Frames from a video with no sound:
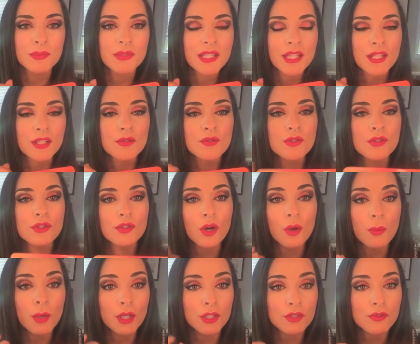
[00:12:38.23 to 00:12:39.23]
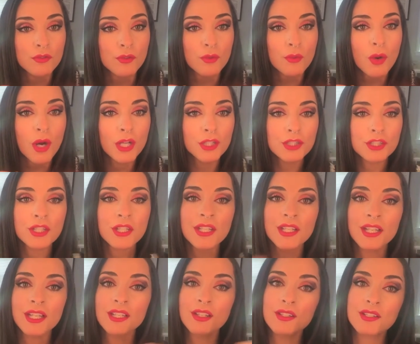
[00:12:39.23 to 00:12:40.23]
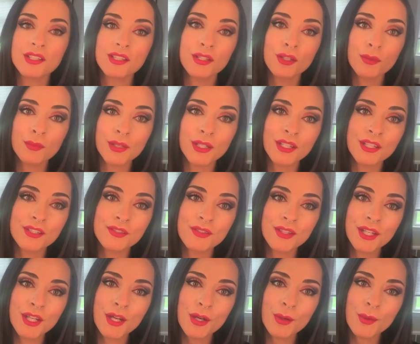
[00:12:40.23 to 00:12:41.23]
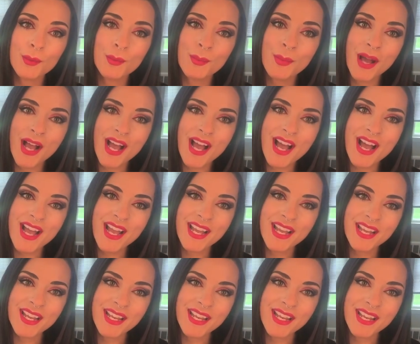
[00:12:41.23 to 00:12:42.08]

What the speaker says: thank you so much for watching, and I'll see you in my next video. Bye!